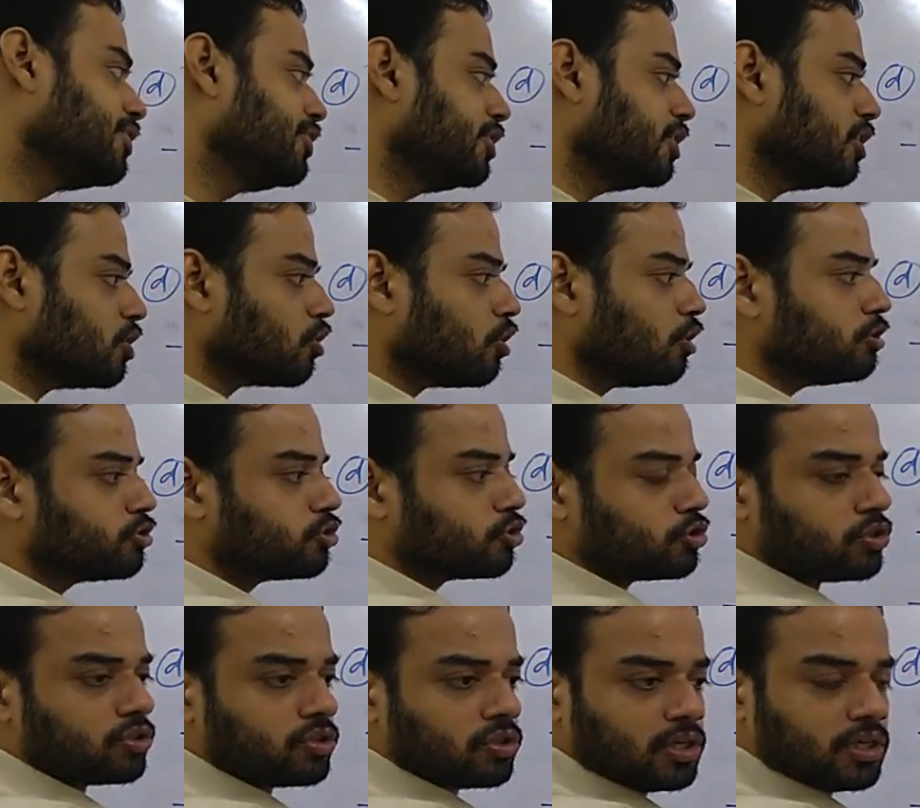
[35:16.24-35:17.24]
Here
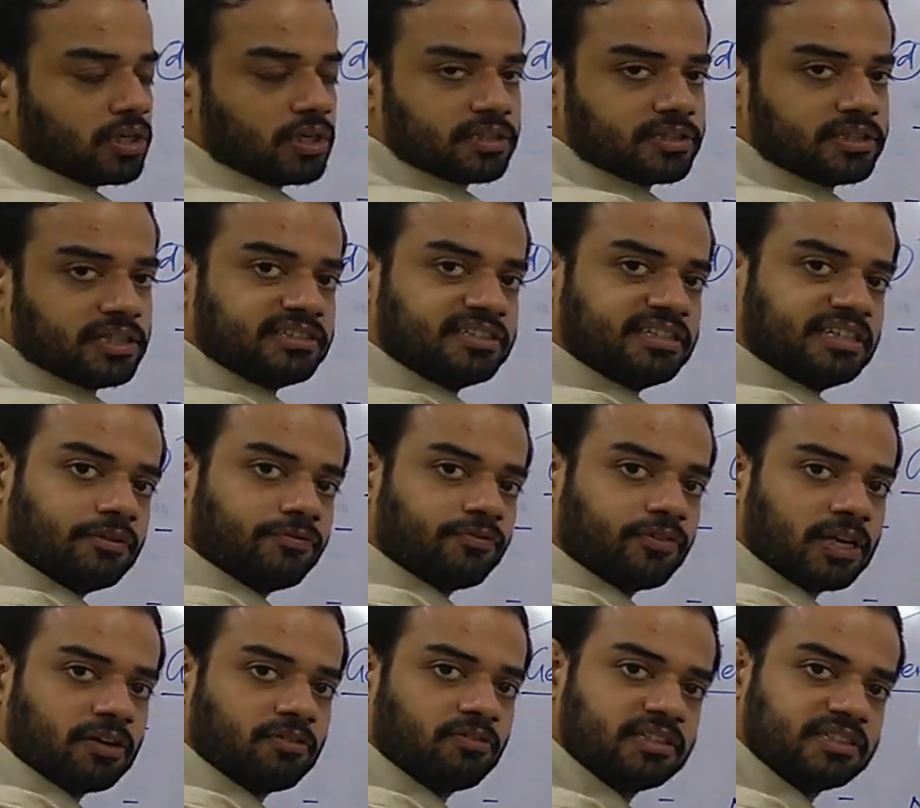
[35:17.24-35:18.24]
also the gene
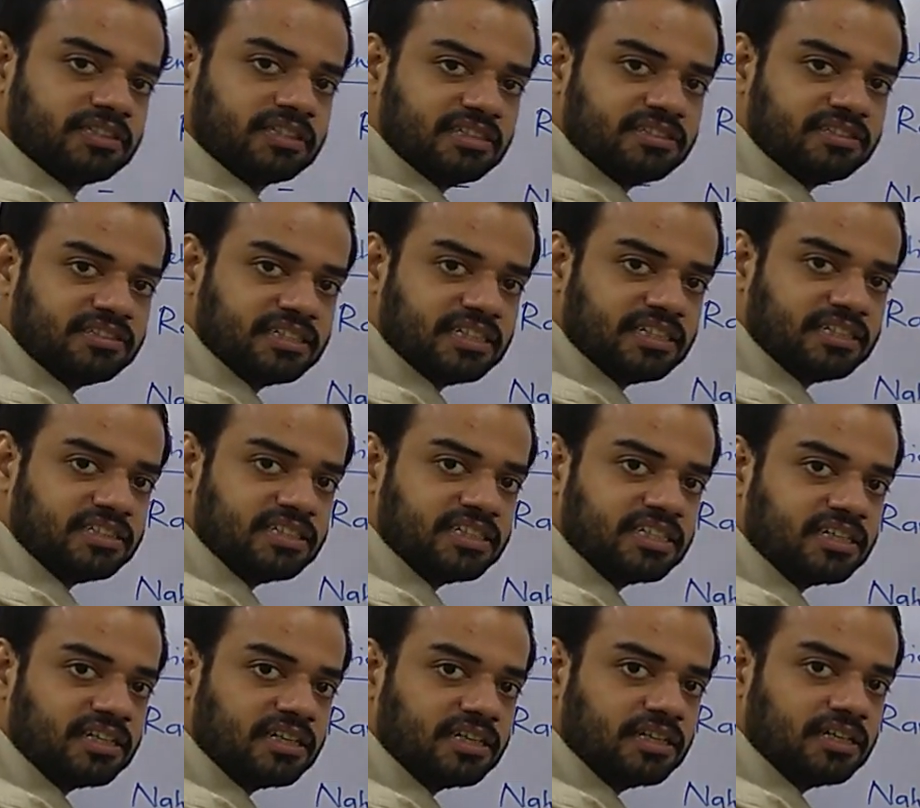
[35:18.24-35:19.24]
frequency is
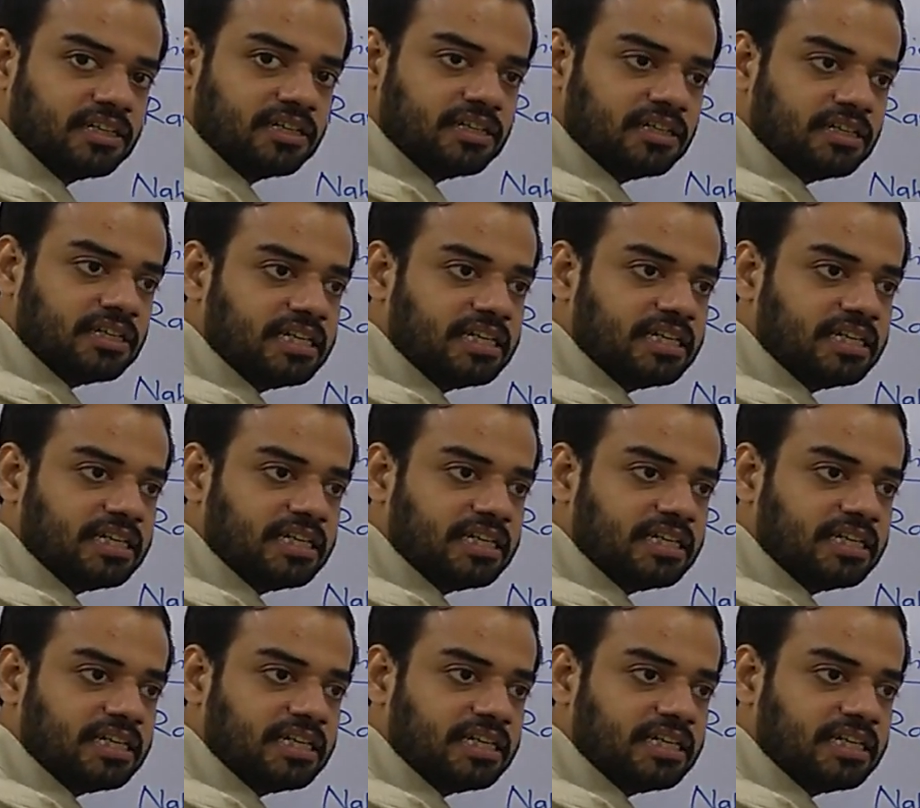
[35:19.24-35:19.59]
changing.